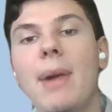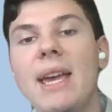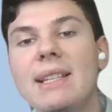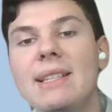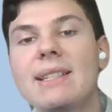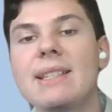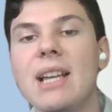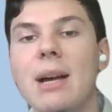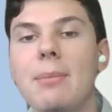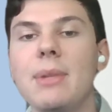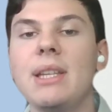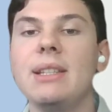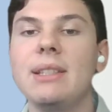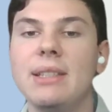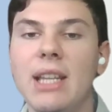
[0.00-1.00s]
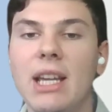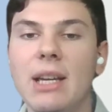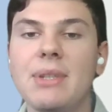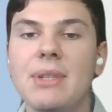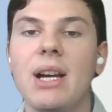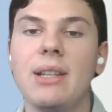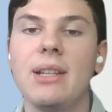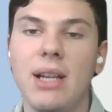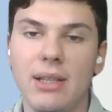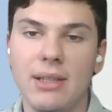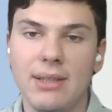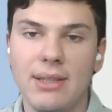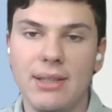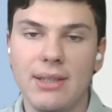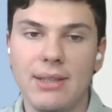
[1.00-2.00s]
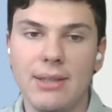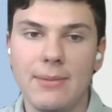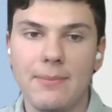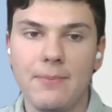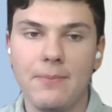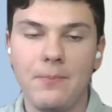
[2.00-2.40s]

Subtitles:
makes some in-depth analysis.